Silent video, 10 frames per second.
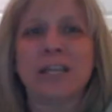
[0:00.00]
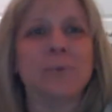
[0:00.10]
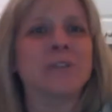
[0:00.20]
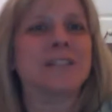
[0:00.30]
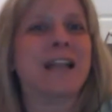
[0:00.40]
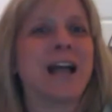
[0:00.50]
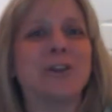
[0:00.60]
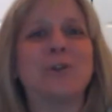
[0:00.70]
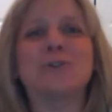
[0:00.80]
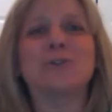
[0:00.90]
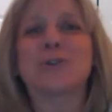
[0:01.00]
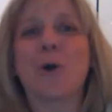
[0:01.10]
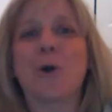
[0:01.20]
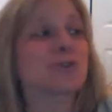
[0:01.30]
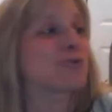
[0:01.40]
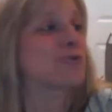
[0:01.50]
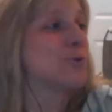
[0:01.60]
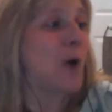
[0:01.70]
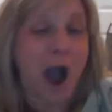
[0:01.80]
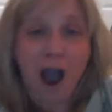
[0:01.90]
He will tell you to go
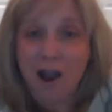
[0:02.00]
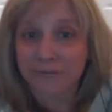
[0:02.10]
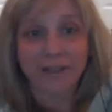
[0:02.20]
screw off